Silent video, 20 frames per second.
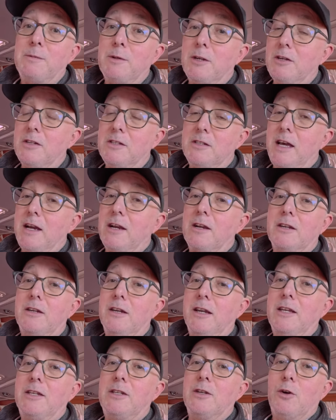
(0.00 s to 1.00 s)
because that could
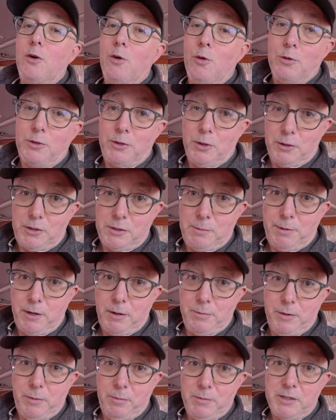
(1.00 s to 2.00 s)
lead to all sorts of
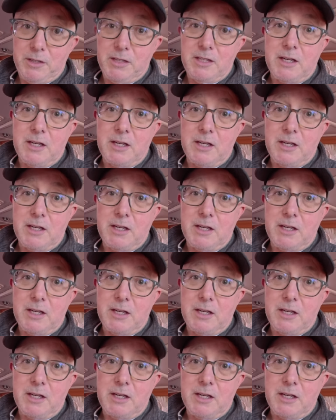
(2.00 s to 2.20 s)
problems.